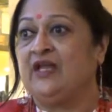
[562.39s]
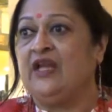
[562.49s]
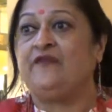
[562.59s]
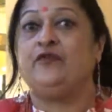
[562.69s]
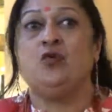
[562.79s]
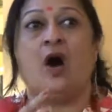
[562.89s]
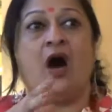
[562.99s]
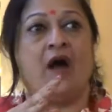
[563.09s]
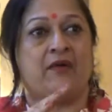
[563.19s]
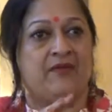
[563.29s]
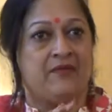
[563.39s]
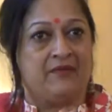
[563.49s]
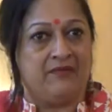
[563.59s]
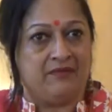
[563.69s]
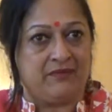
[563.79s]
if you are
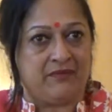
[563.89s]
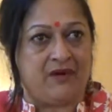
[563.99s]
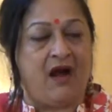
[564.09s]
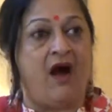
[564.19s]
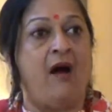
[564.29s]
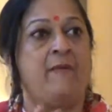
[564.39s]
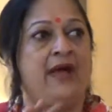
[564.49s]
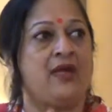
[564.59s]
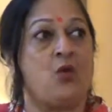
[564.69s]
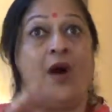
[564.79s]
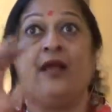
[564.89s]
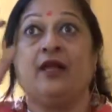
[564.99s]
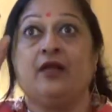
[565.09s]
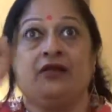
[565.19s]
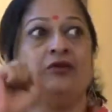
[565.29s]
calm and quiet,
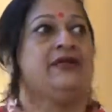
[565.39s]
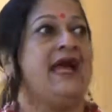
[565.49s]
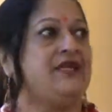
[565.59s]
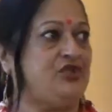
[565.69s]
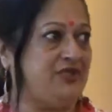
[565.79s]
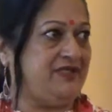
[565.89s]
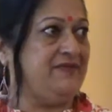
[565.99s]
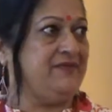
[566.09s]
you'll catch it.